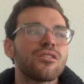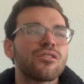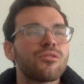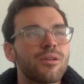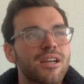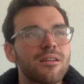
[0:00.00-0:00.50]

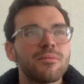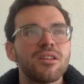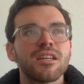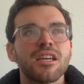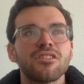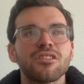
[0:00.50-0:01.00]
quick
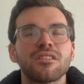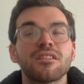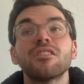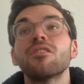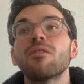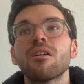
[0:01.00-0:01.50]
communication, because I
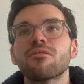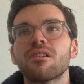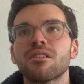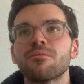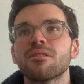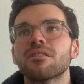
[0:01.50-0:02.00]
know how
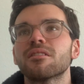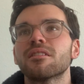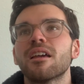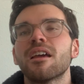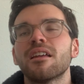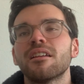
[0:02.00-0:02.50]
Grindr works,
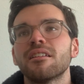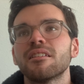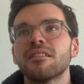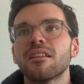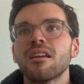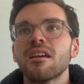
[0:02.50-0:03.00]

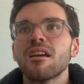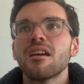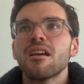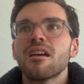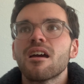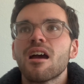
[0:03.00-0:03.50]
and
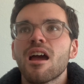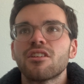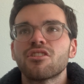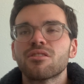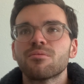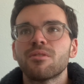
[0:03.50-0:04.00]
I
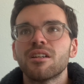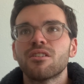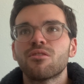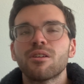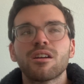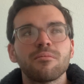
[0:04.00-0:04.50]
just wanted
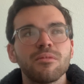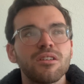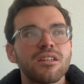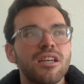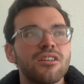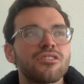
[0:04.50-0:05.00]
quick
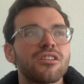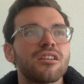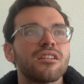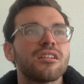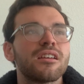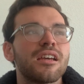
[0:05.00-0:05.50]

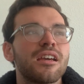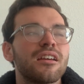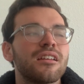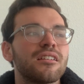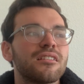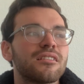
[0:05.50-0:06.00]
communication
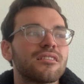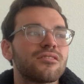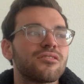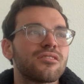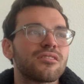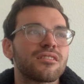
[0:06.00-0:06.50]
and
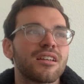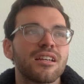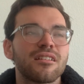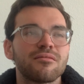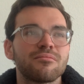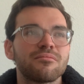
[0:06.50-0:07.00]
just
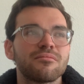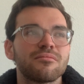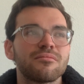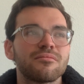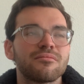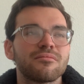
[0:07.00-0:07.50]
like
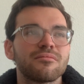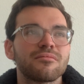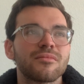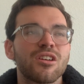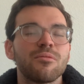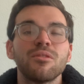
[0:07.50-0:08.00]

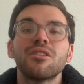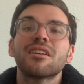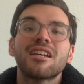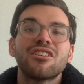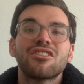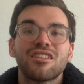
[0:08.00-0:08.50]

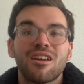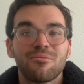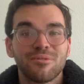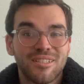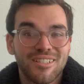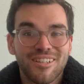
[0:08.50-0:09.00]
communication that
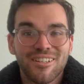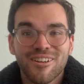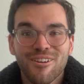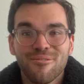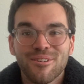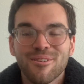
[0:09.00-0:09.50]
wasn't gonna
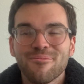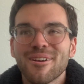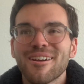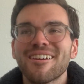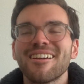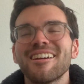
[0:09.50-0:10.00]
go
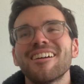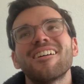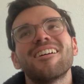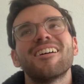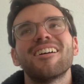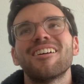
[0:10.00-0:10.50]
anywhere,
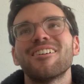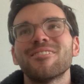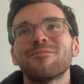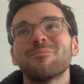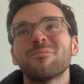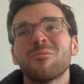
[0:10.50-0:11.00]

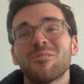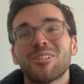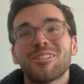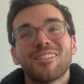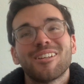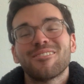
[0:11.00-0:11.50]
which
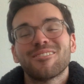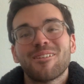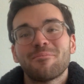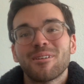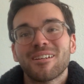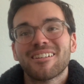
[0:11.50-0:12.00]
is another
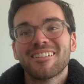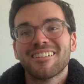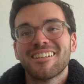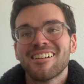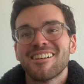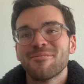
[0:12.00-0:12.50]
topic
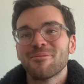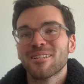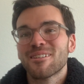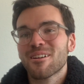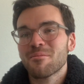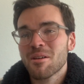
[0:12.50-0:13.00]
we could
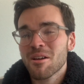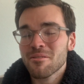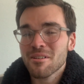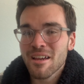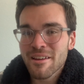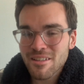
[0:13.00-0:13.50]
talk
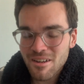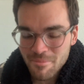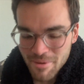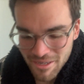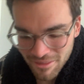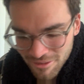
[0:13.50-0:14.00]
about. I talk about it a